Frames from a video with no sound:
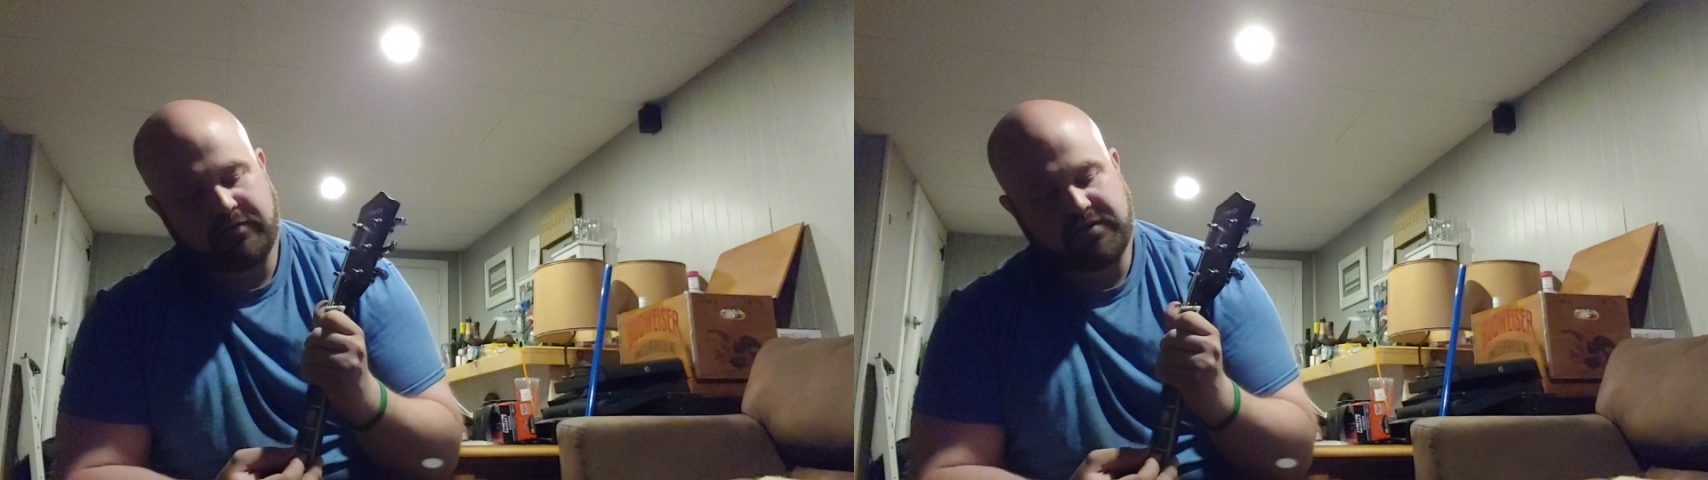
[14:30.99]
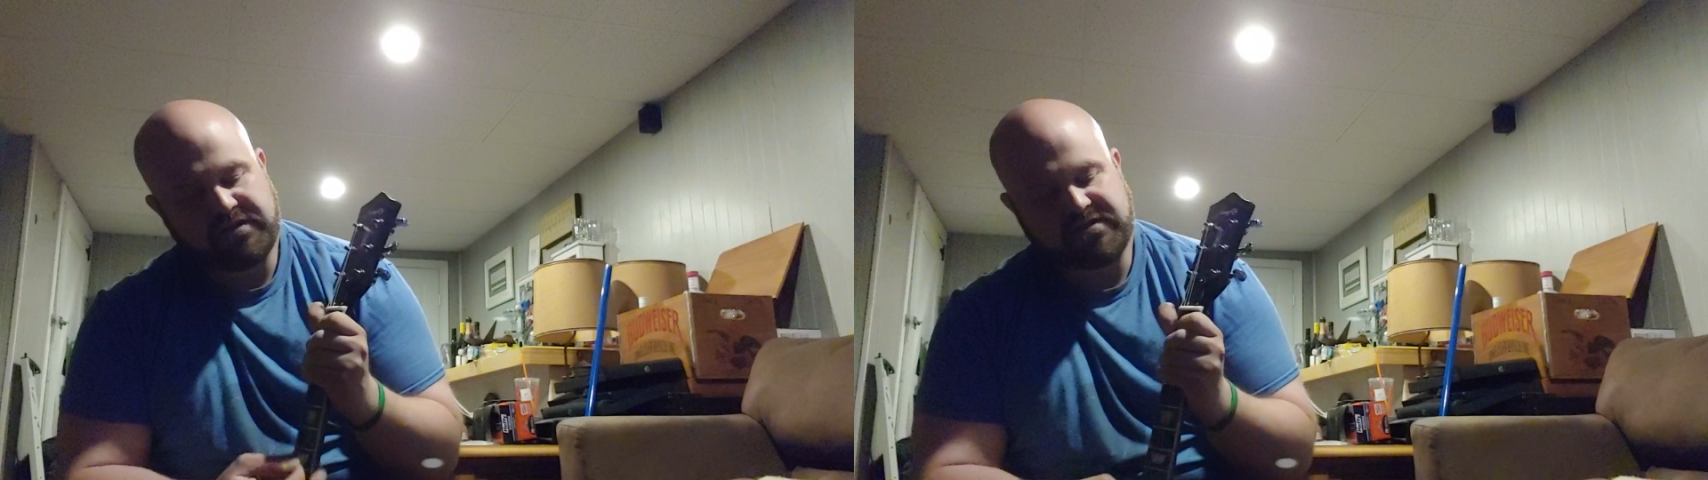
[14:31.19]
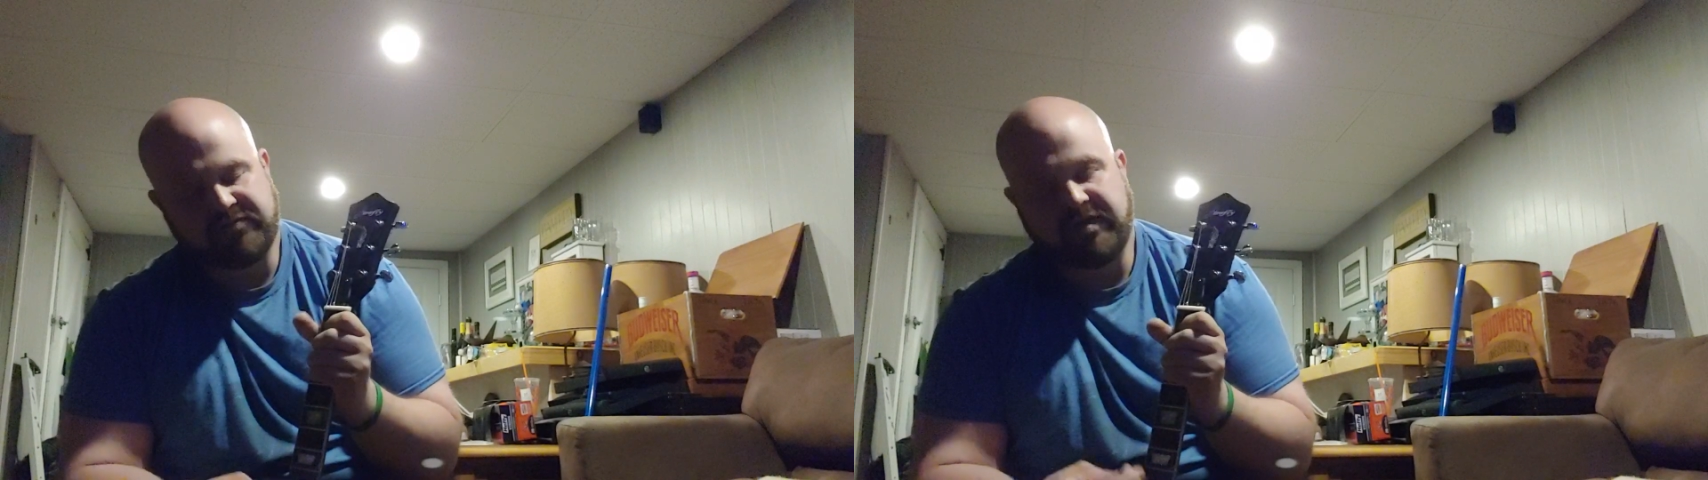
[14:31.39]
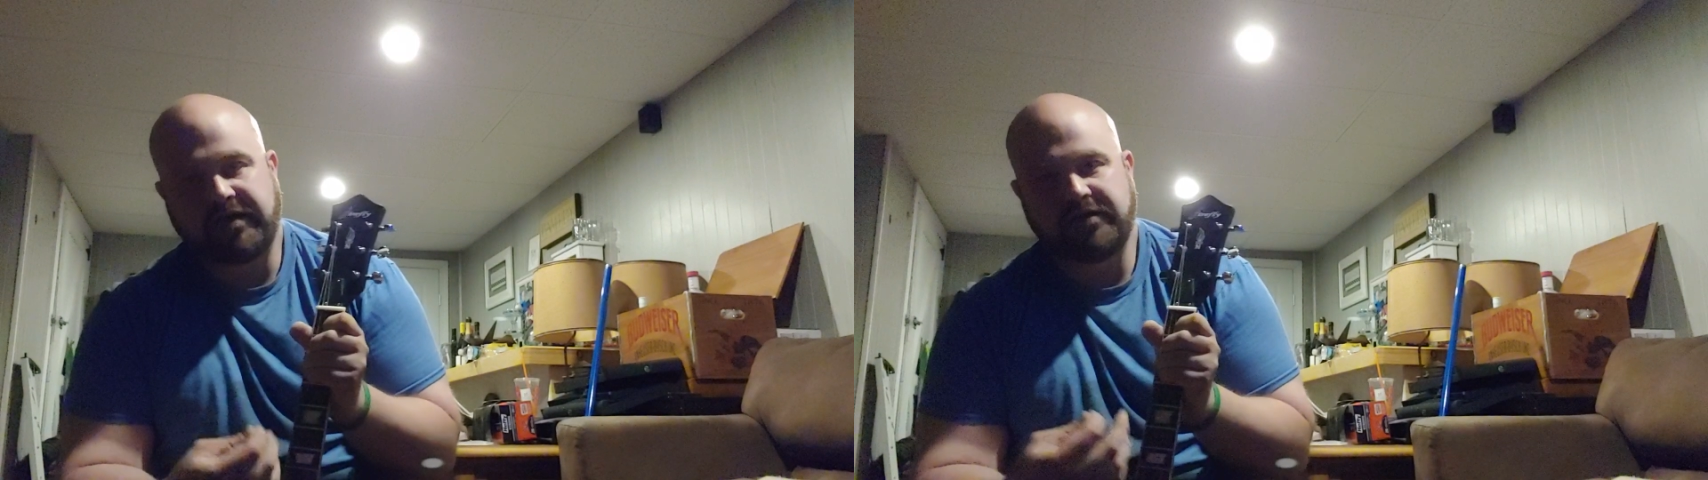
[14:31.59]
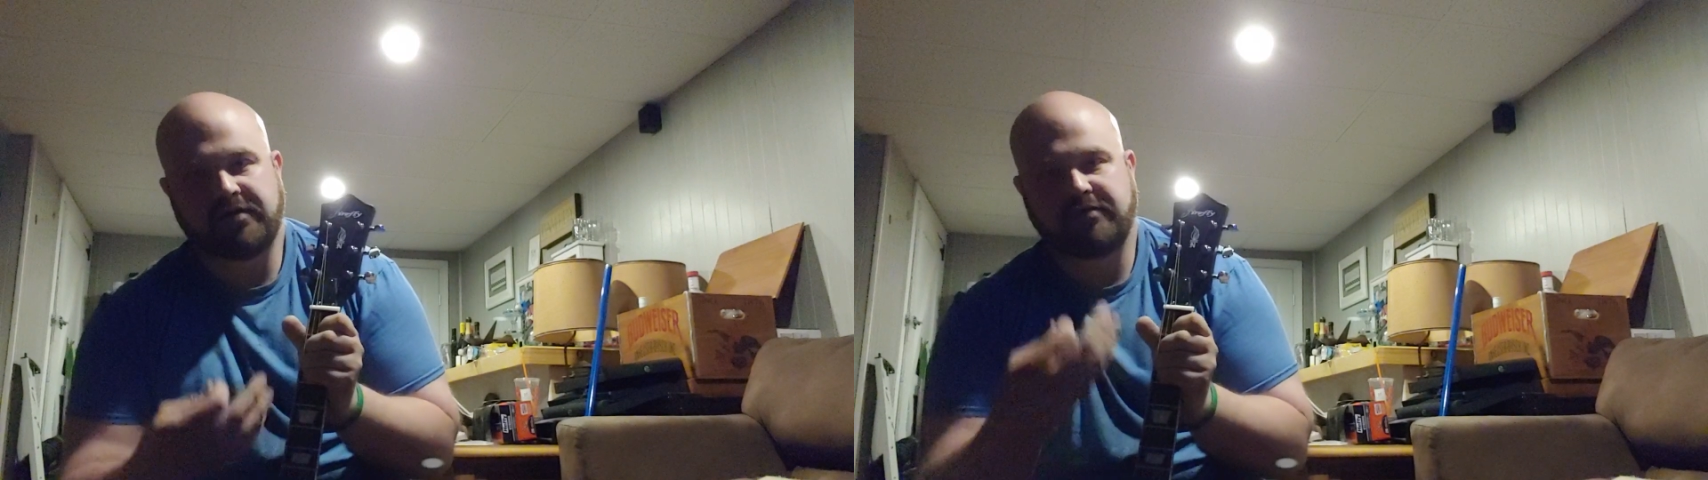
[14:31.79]
just the
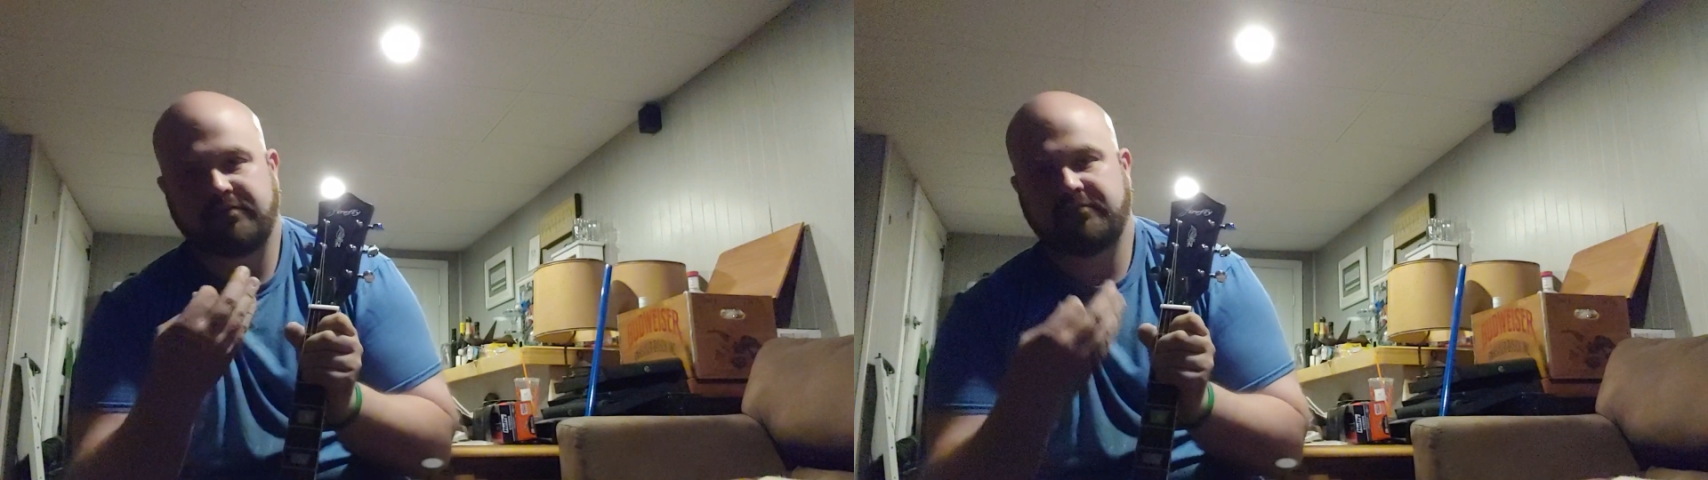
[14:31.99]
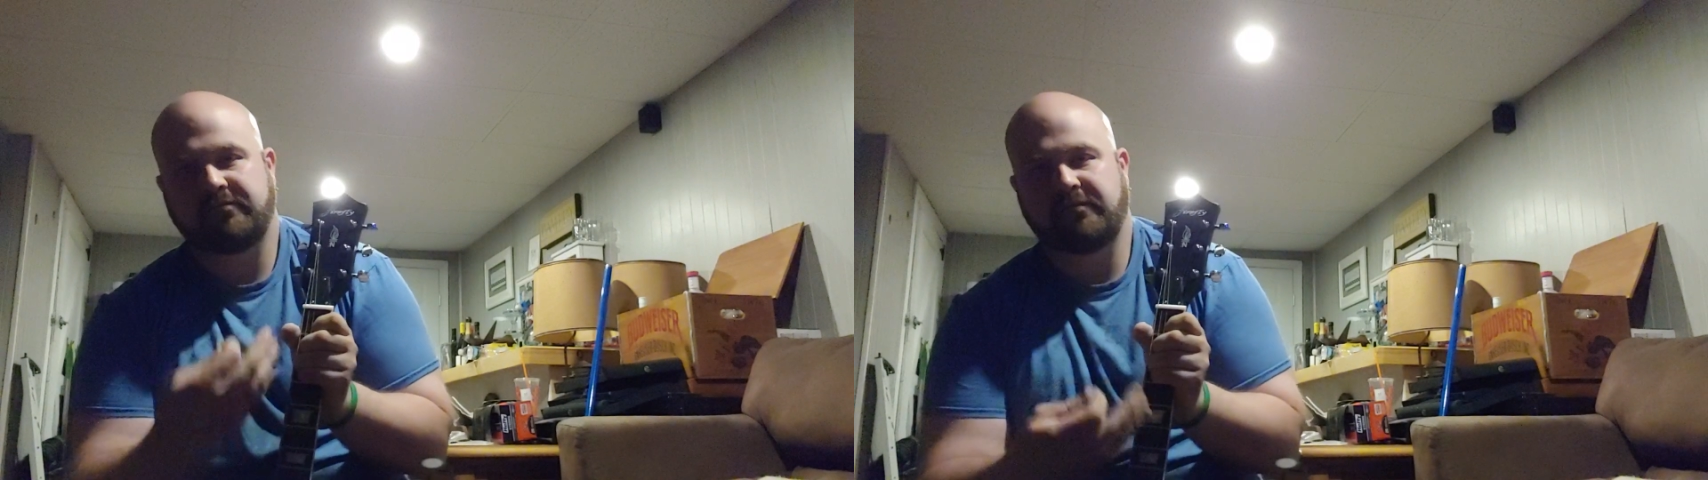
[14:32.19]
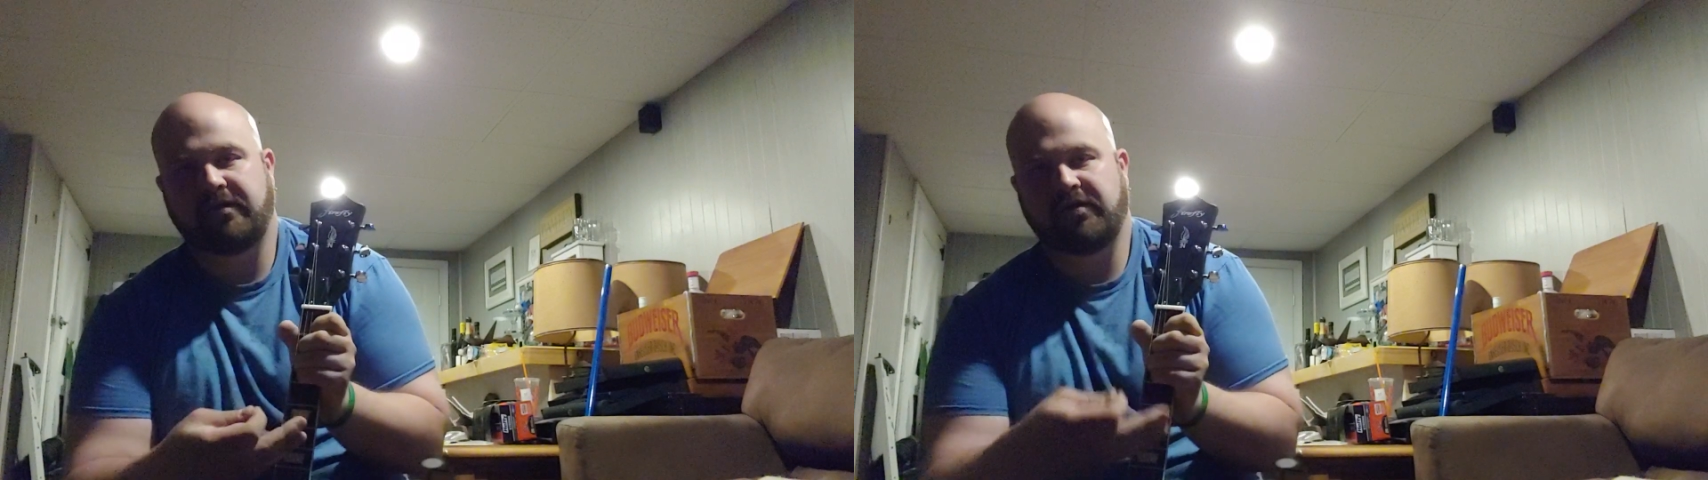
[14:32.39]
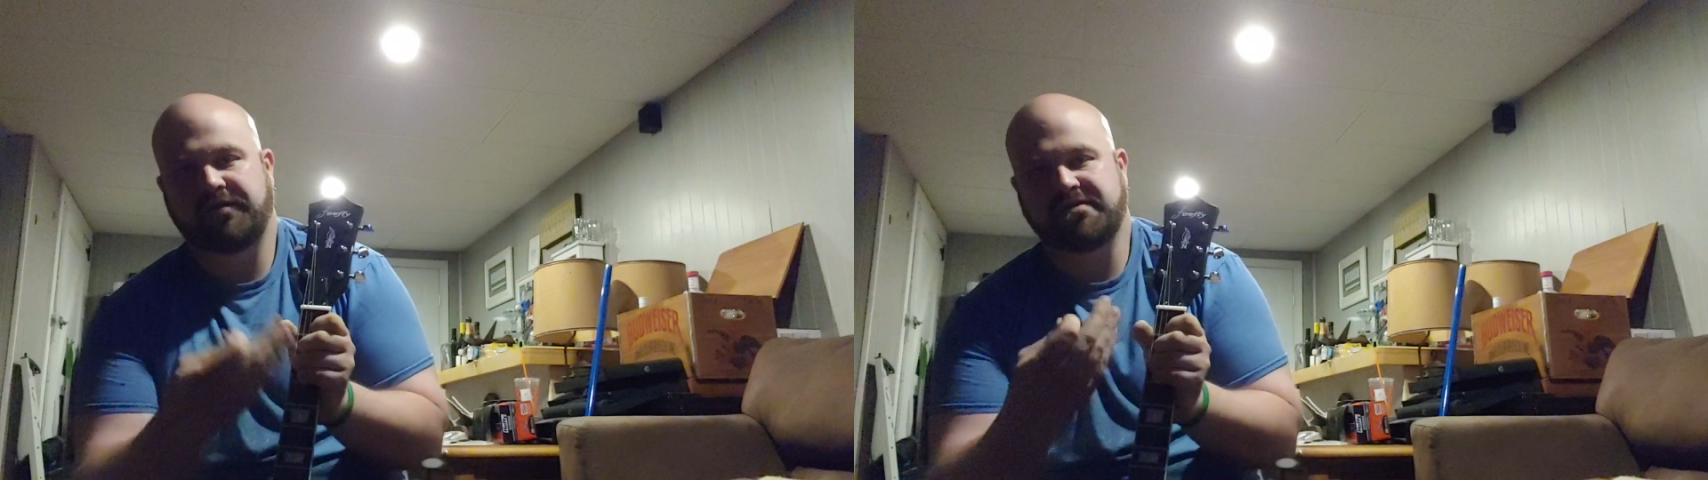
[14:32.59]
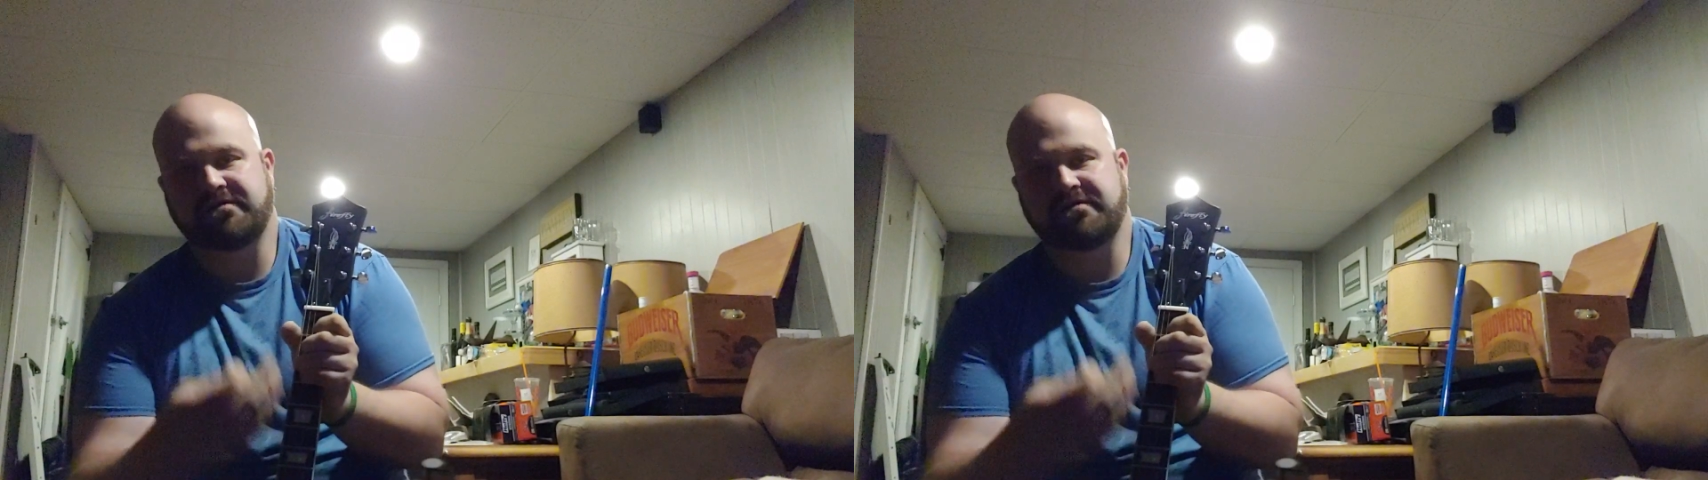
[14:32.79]
regular. I don't know,